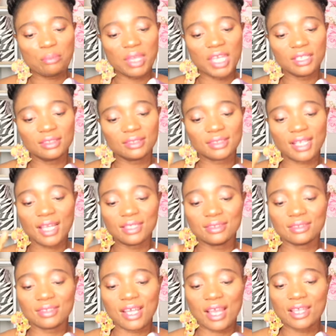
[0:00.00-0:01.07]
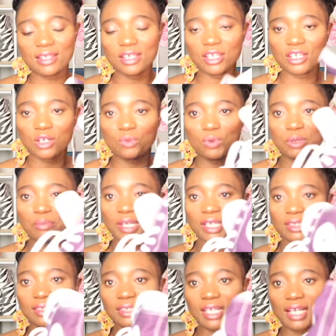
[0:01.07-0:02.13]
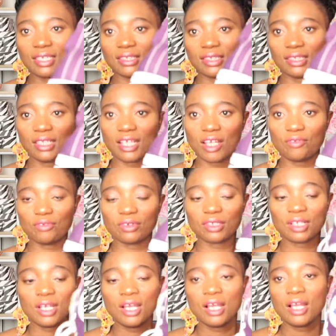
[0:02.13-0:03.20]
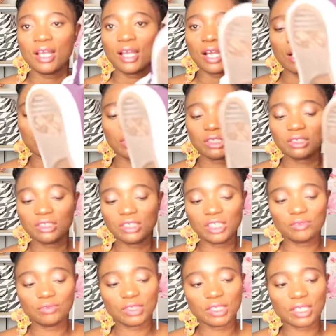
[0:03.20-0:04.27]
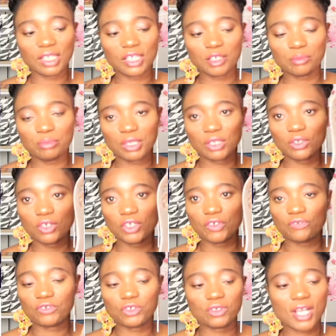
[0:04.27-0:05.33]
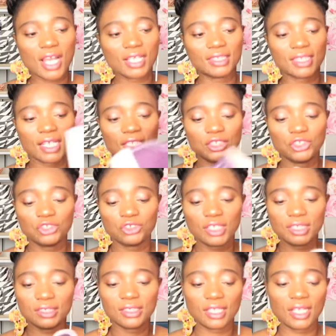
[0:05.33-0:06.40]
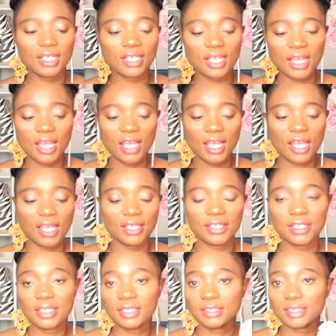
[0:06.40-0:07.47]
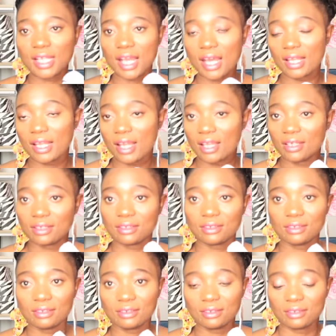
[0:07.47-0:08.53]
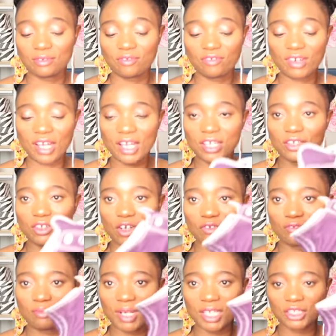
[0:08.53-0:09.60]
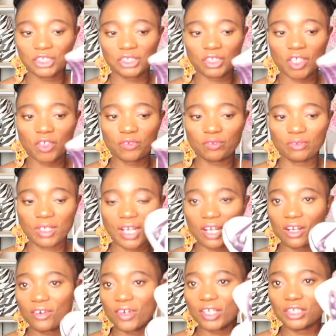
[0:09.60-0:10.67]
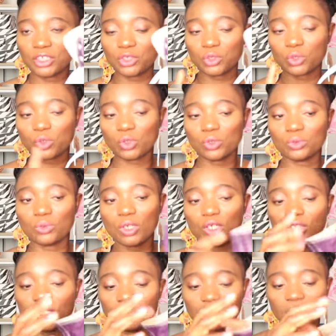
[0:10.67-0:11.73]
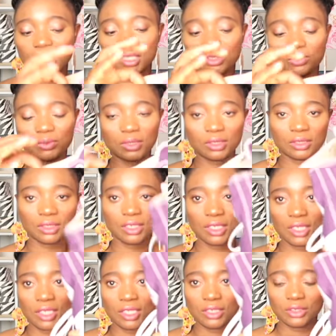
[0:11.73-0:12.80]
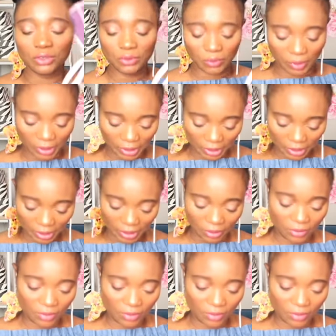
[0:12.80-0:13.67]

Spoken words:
men's size 9 and a women's size 11. I'm gonna leave the link below if you guys are interested. And these are like flying off my shelf. I already sold one of this one. So this is